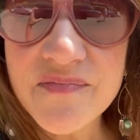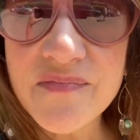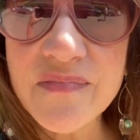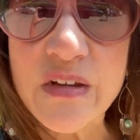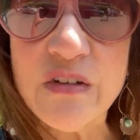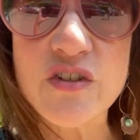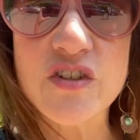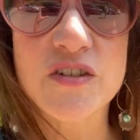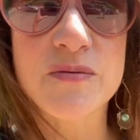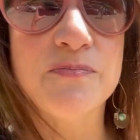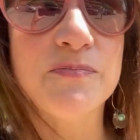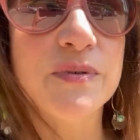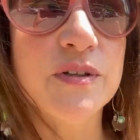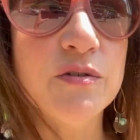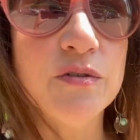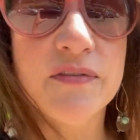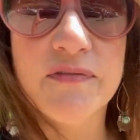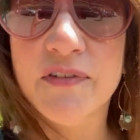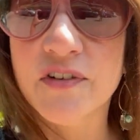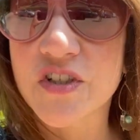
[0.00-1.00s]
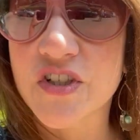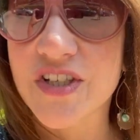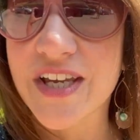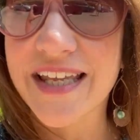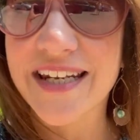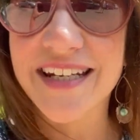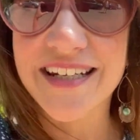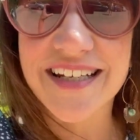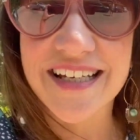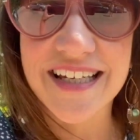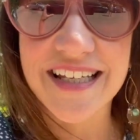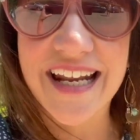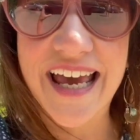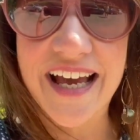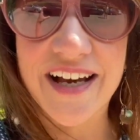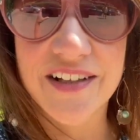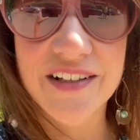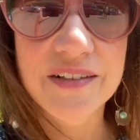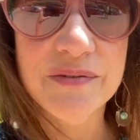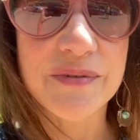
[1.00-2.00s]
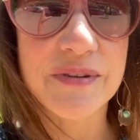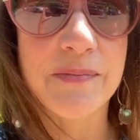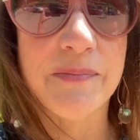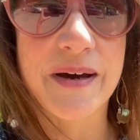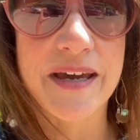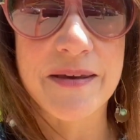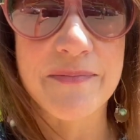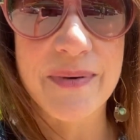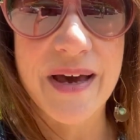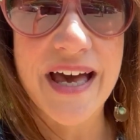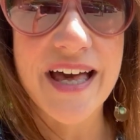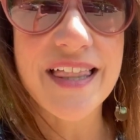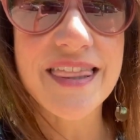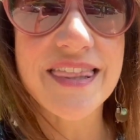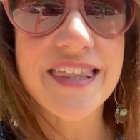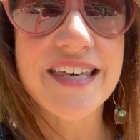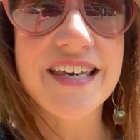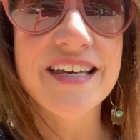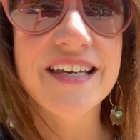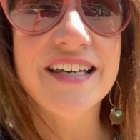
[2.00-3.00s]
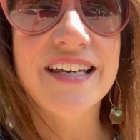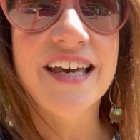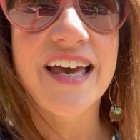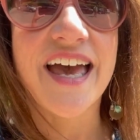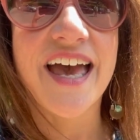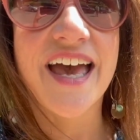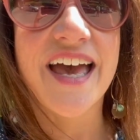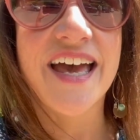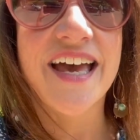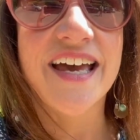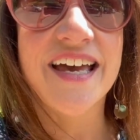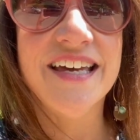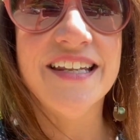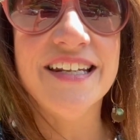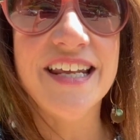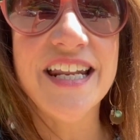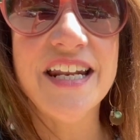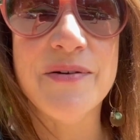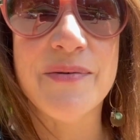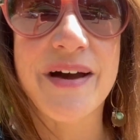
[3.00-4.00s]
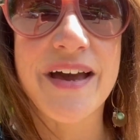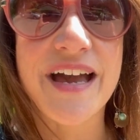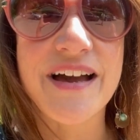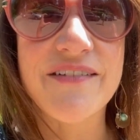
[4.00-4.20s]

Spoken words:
which is a beautiful shaded canal with a bike path. And anyway, I